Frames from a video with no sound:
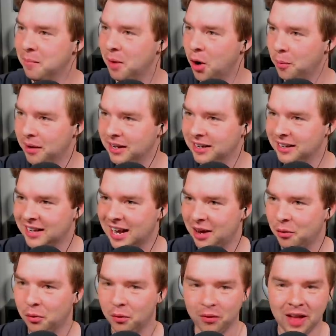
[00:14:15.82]
A moment
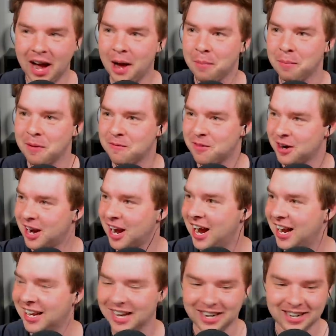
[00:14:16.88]
that will not be
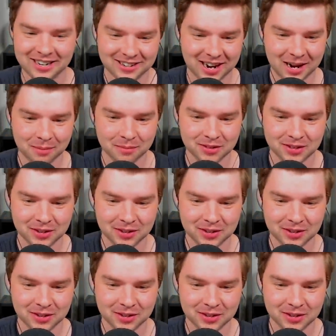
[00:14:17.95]
forgotten anytime